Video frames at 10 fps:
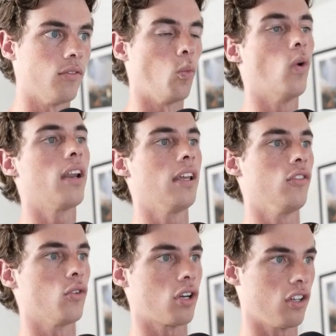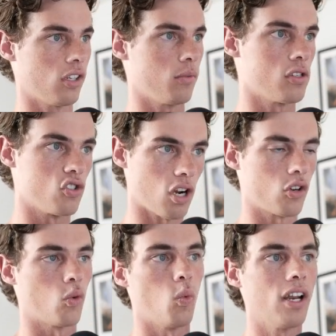What is your concept and
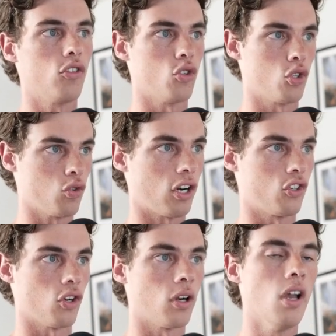genre? What is your structure?